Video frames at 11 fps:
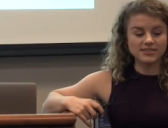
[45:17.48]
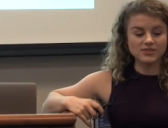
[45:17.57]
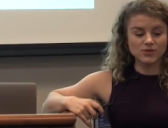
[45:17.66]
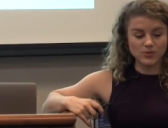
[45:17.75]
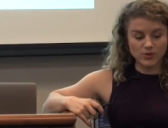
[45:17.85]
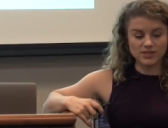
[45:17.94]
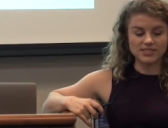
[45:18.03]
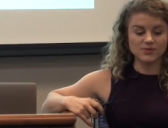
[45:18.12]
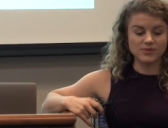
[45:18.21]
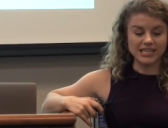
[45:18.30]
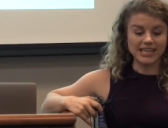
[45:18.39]
reported to
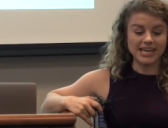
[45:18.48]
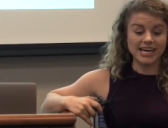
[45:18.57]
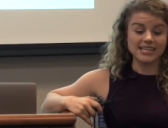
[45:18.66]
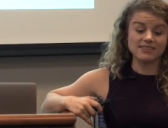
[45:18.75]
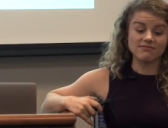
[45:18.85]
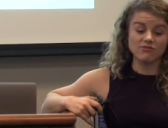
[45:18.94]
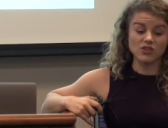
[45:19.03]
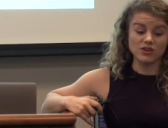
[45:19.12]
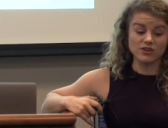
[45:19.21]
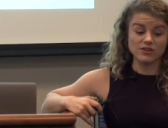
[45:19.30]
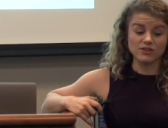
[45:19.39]
me that
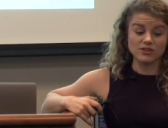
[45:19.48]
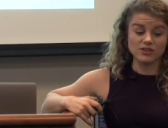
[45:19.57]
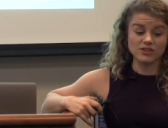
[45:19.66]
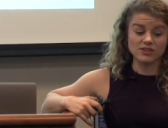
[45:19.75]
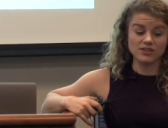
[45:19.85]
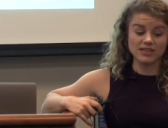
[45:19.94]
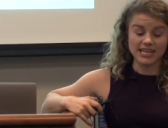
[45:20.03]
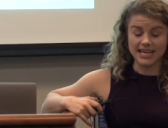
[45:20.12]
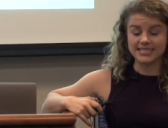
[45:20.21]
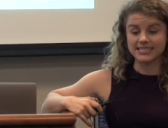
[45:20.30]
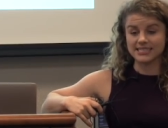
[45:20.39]
their
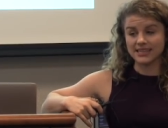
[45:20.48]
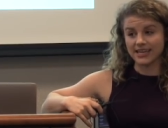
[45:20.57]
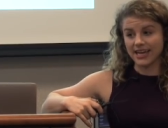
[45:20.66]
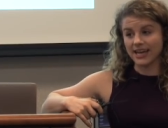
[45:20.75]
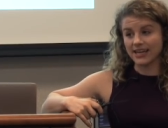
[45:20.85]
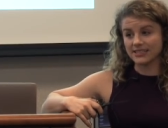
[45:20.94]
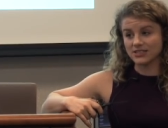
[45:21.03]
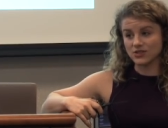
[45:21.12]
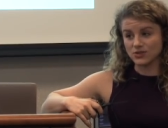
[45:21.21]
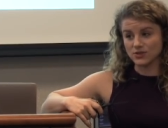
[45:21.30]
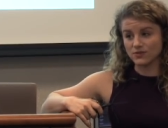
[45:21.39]
glasses that they had
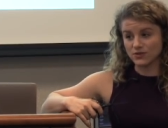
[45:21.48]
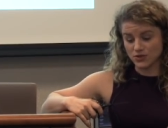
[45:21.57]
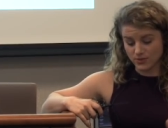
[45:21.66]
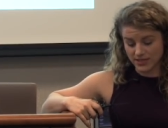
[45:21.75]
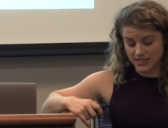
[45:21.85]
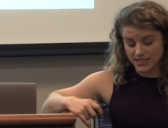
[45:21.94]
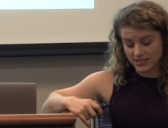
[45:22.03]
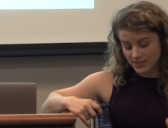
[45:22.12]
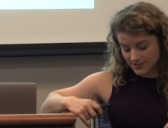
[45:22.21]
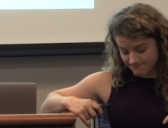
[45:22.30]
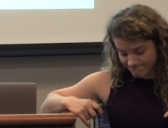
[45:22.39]
used for 20
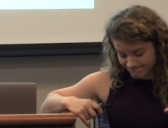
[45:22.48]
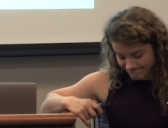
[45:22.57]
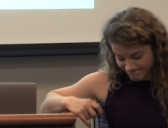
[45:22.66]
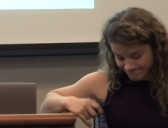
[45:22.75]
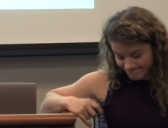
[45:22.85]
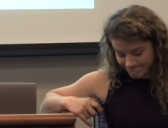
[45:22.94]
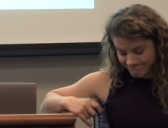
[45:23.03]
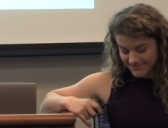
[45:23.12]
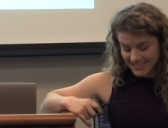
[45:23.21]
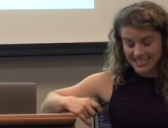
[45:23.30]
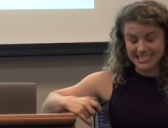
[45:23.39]
years,
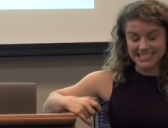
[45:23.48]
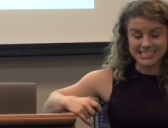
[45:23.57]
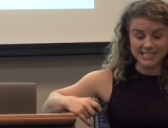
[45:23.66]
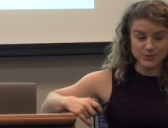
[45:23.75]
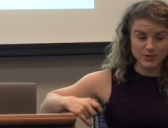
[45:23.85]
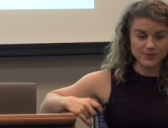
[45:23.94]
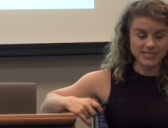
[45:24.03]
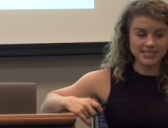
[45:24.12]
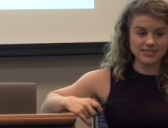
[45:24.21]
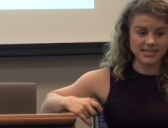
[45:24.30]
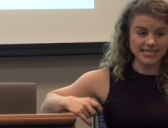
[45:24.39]
they didn't need anymore
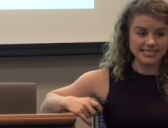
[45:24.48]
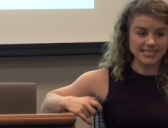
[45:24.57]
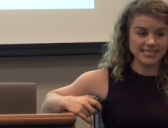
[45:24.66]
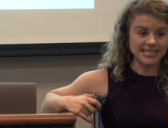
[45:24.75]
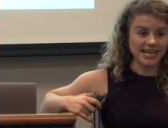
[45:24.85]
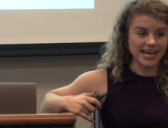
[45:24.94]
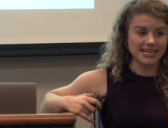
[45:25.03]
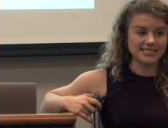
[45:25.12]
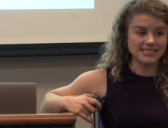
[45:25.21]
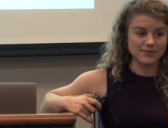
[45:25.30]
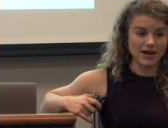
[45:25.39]
because their eyesight had
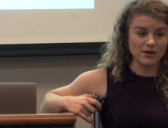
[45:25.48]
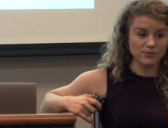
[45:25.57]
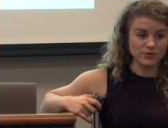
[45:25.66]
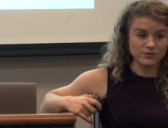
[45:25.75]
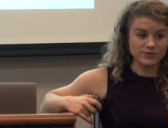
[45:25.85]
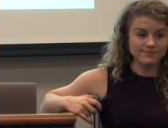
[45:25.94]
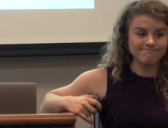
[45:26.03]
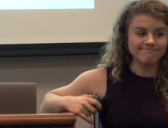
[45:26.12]
somehow improved.